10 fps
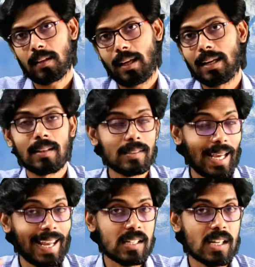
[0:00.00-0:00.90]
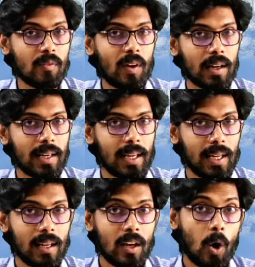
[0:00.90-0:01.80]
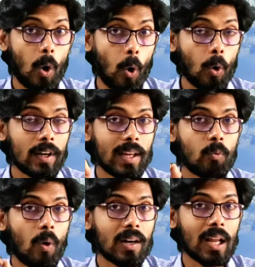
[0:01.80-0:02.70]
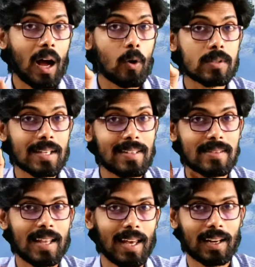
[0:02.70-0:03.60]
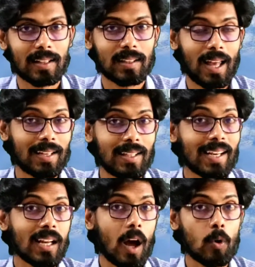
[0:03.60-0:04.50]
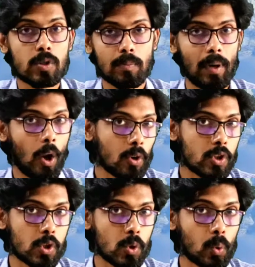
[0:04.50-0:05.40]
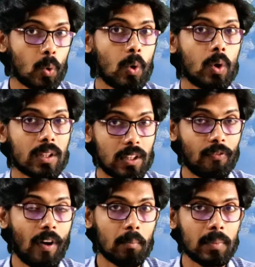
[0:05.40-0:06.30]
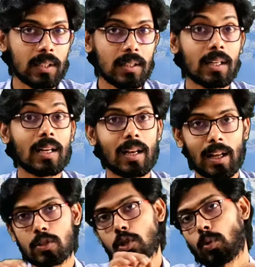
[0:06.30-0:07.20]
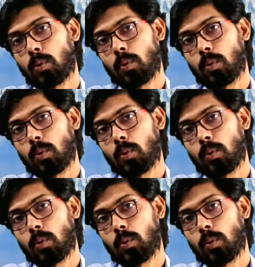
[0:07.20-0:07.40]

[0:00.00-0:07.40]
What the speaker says: In that entire valley, only one house is there, and that house belongs to the farmer Lencho,